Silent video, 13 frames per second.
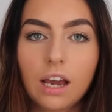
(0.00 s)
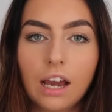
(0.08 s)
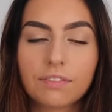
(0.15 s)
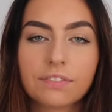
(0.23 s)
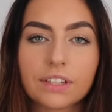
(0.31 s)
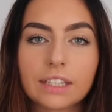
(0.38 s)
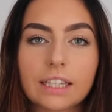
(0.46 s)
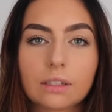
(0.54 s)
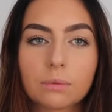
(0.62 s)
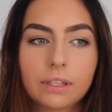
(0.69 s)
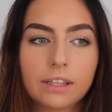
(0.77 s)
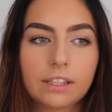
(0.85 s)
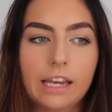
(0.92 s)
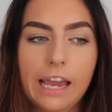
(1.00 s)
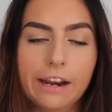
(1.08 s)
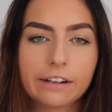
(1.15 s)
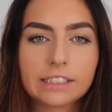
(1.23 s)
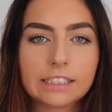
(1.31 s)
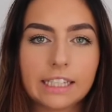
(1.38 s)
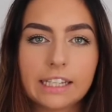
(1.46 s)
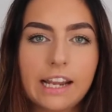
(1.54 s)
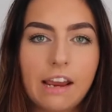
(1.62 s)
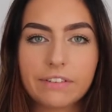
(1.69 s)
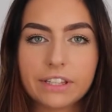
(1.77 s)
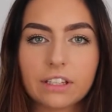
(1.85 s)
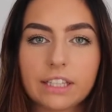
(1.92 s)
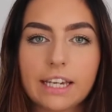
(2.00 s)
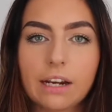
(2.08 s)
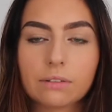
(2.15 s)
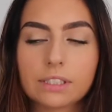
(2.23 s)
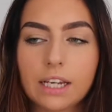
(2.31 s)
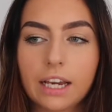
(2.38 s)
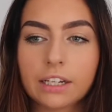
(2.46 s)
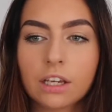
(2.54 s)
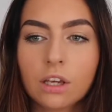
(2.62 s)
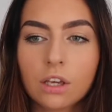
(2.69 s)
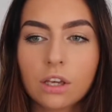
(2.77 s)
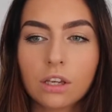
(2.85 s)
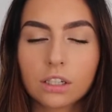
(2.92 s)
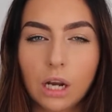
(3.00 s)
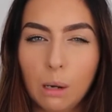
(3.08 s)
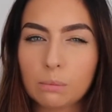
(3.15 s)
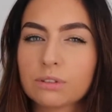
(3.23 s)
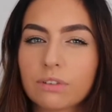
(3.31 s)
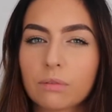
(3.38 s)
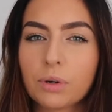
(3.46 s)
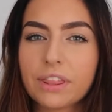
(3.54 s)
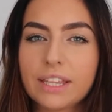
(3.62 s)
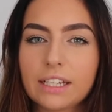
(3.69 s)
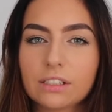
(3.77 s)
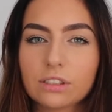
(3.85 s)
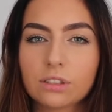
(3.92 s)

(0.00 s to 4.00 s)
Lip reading: I feel like with hair, skin, everything on the outside comes from within.